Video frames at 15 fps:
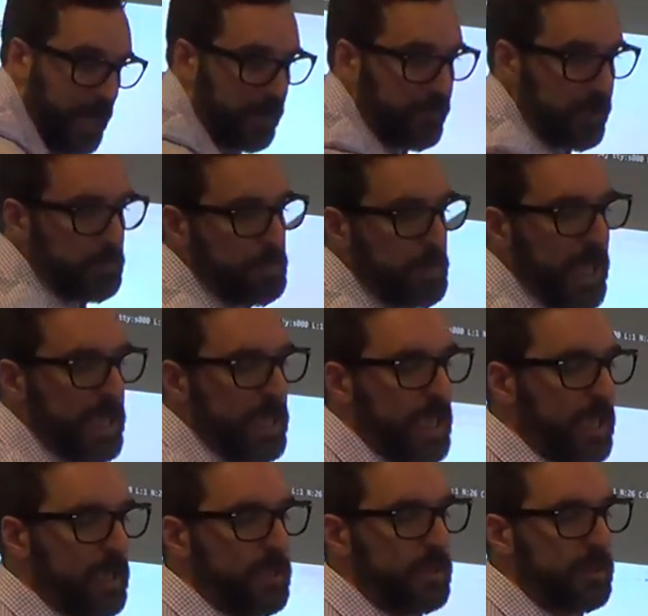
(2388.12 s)
have it
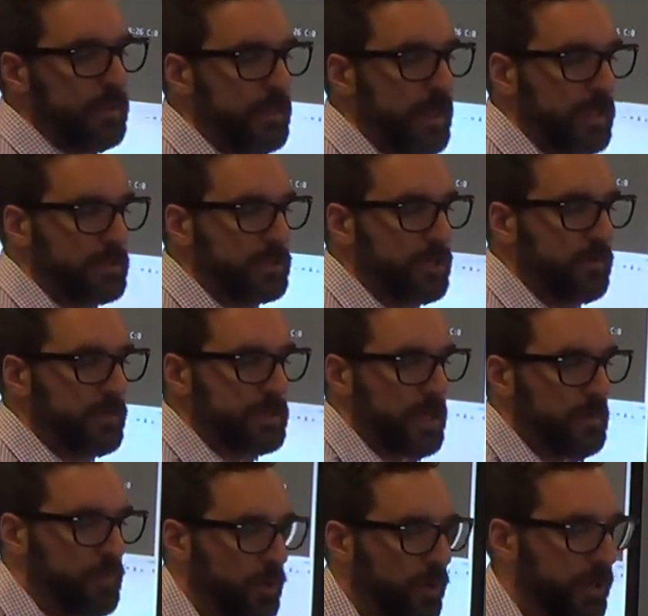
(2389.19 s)
pinging that service
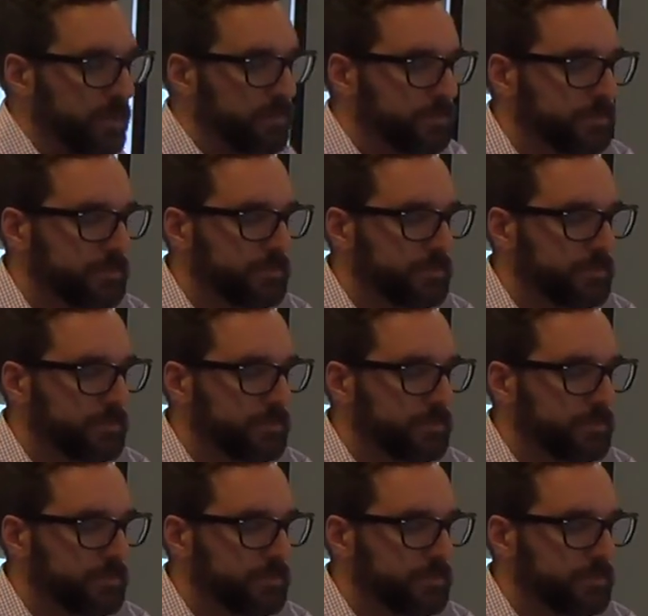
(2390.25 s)
endpoint